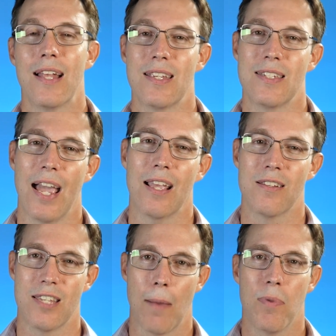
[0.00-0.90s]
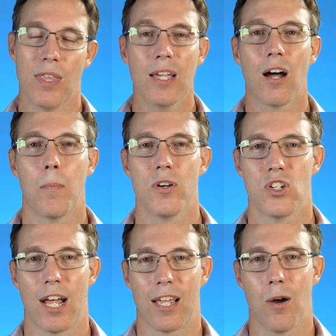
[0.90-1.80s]
It's a second step in the e-commerce
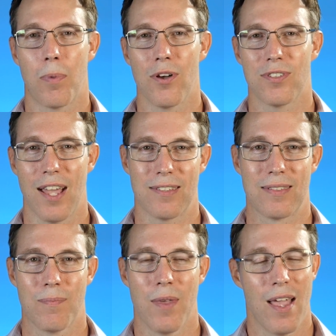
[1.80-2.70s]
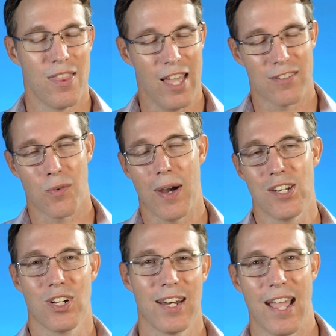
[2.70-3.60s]
checkout process. Thanks for
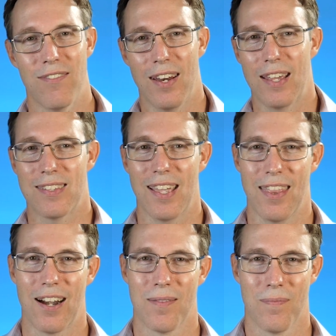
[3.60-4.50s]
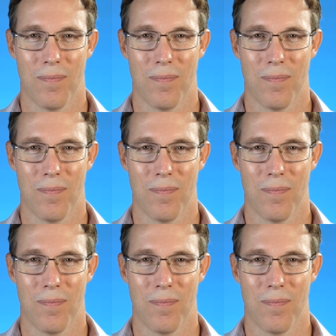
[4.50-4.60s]
watching and have a nice day there.